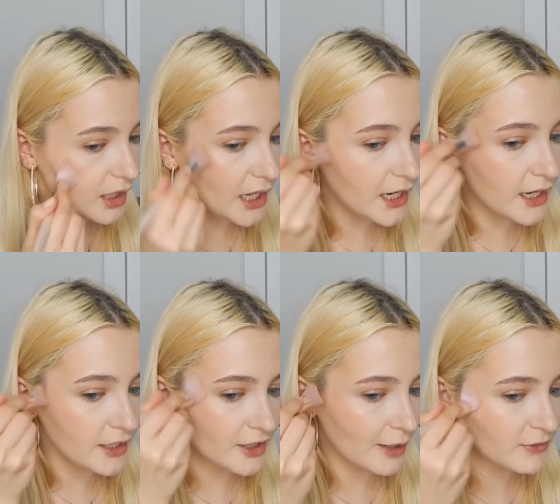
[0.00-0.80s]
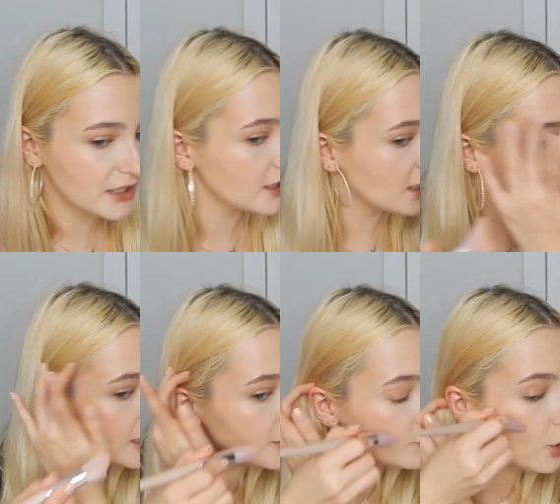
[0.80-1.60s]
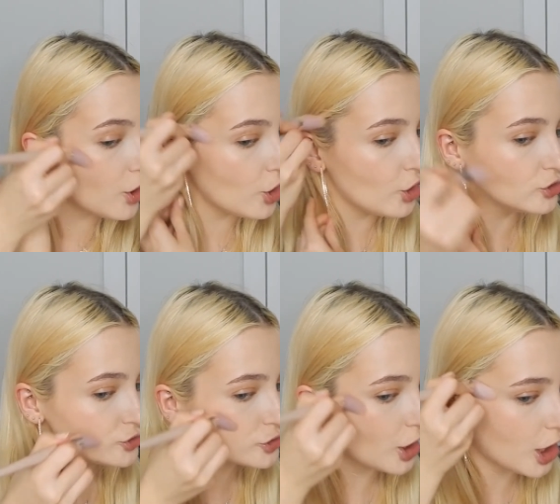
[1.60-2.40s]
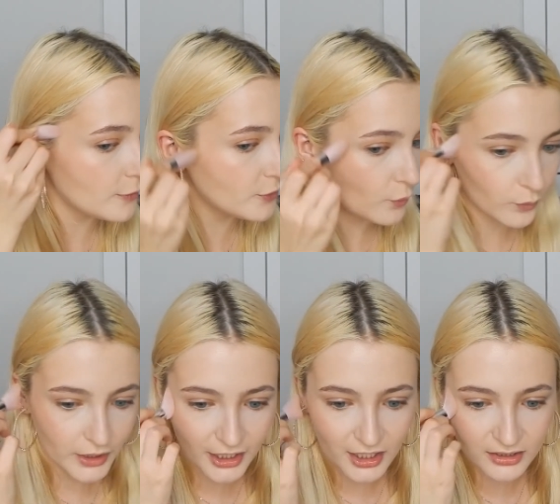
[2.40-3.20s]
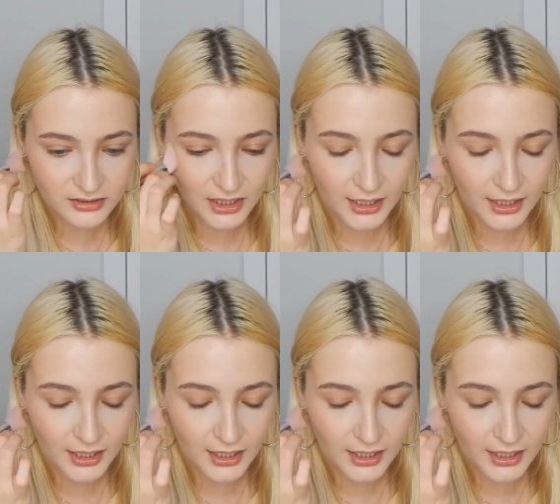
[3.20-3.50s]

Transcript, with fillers: and I'm gonna come on top with